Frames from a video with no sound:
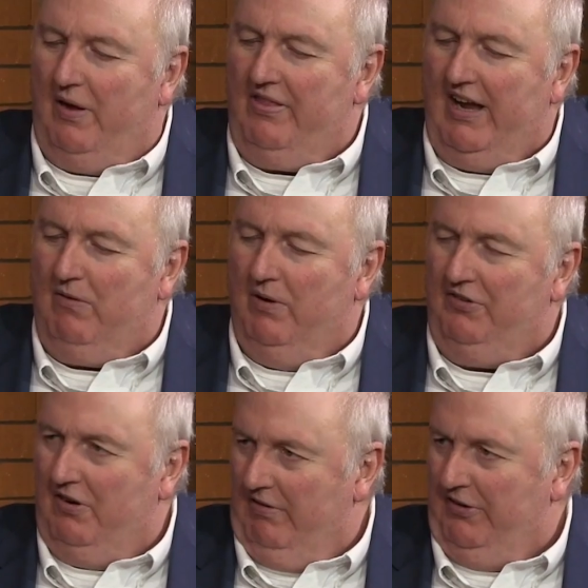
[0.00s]
I think,
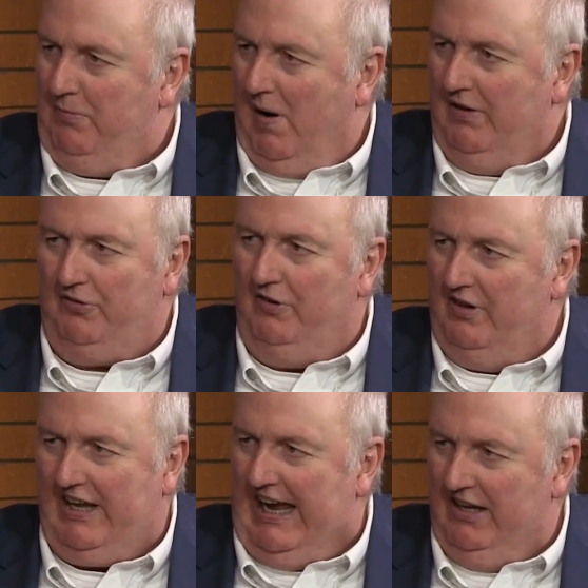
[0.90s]
was in response to
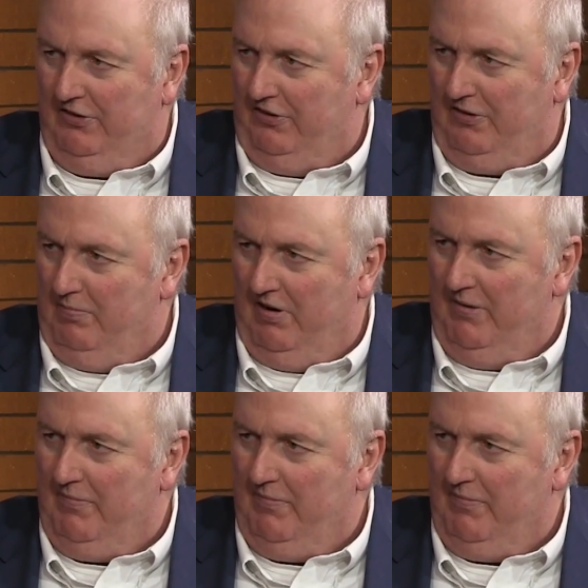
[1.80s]
the Kansas Supreme Court.